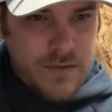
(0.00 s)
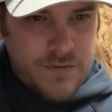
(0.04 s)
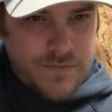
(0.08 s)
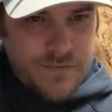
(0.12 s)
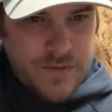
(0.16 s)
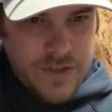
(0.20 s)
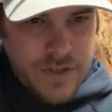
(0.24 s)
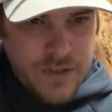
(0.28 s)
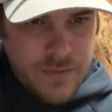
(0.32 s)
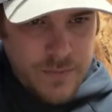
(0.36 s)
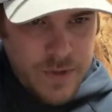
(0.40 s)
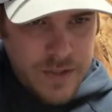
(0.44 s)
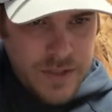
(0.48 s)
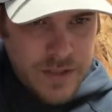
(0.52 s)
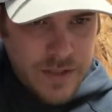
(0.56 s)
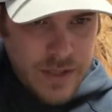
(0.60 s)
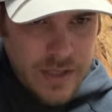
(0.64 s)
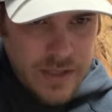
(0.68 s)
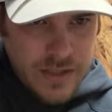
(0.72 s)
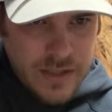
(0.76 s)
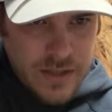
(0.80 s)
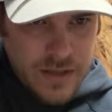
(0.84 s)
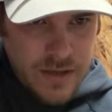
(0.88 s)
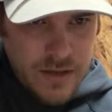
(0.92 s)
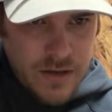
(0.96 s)
For some reason
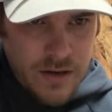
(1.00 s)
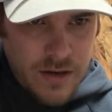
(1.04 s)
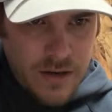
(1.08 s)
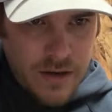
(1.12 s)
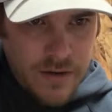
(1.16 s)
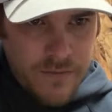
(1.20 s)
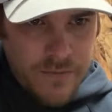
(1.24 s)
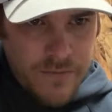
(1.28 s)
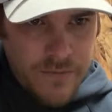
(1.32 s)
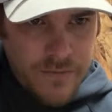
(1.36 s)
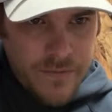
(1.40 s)
that's cut off.